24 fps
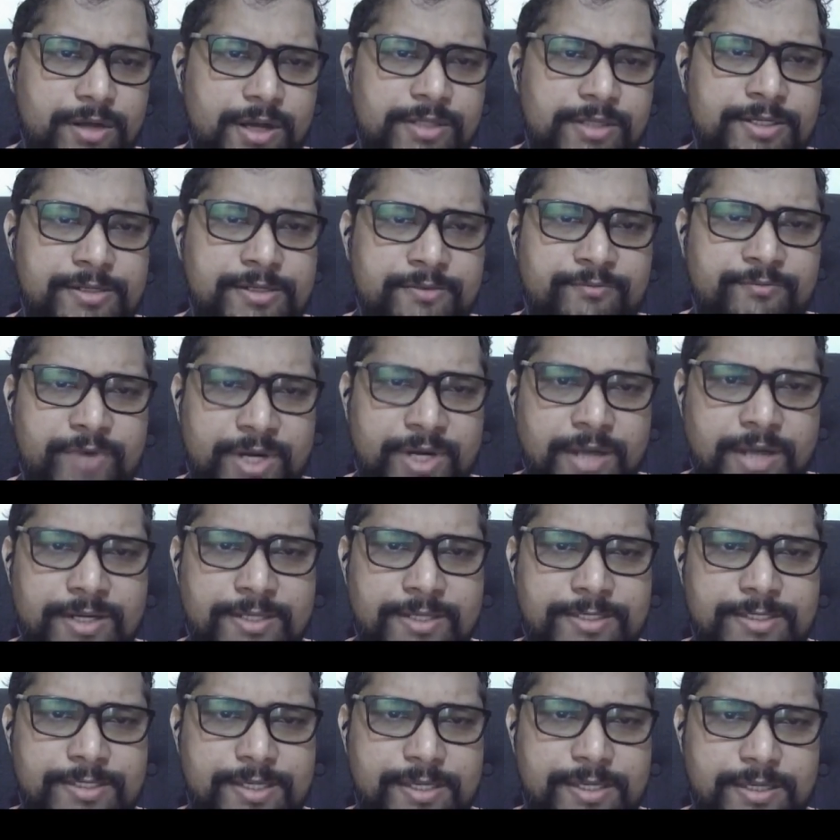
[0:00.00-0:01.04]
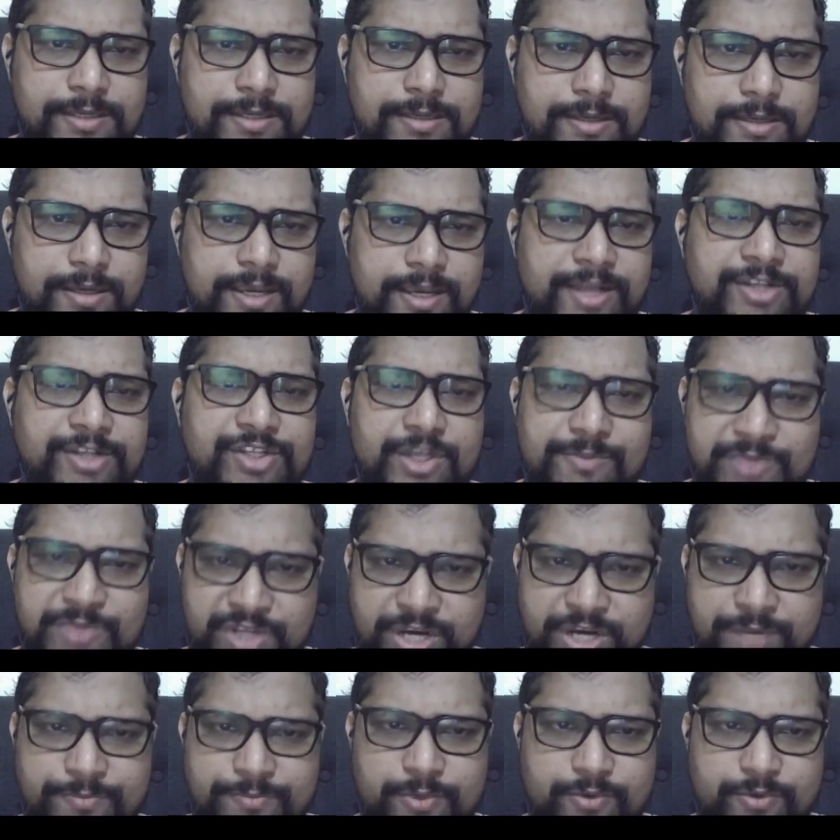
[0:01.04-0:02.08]
under Varanasi in
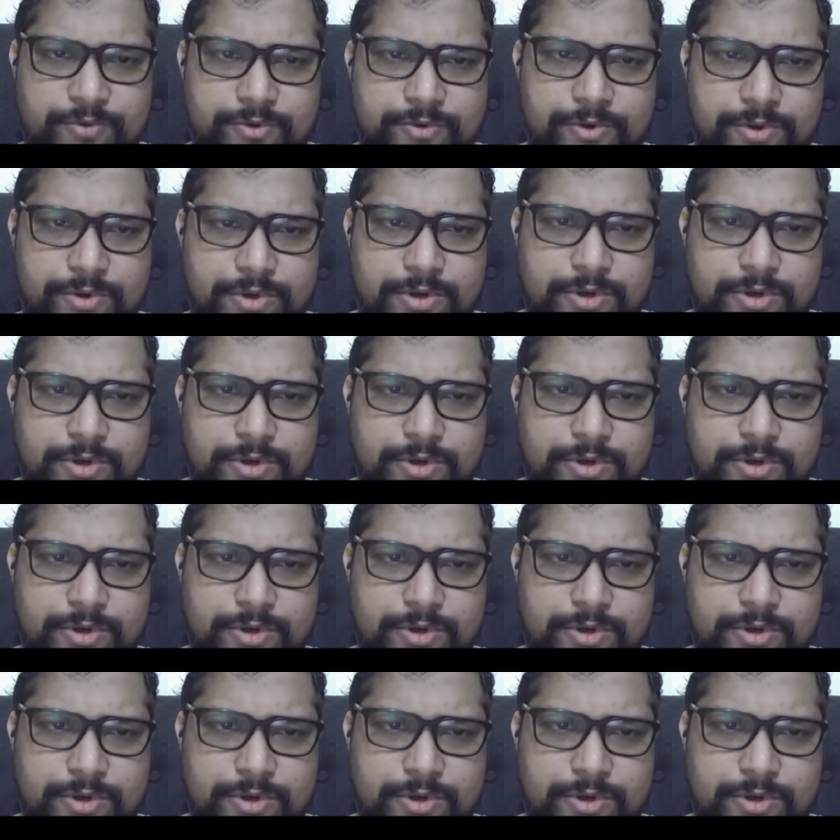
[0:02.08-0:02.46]
Jamshedpur